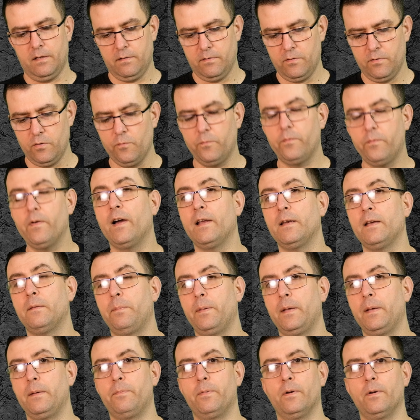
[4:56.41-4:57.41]
you find
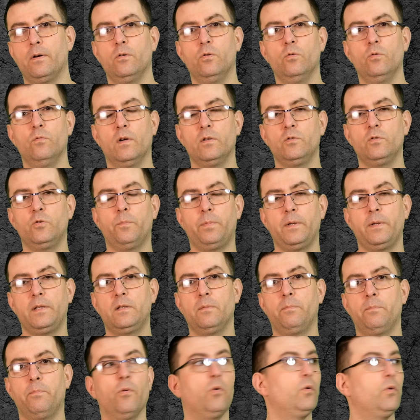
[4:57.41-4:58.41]
people who want to print a
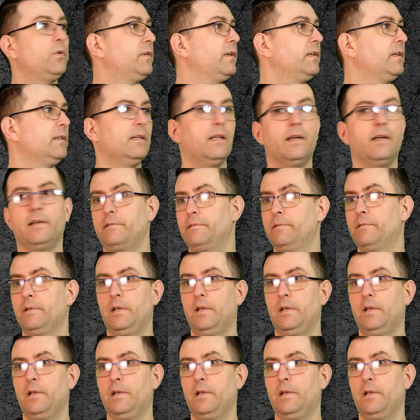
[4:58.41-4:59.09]
portrait like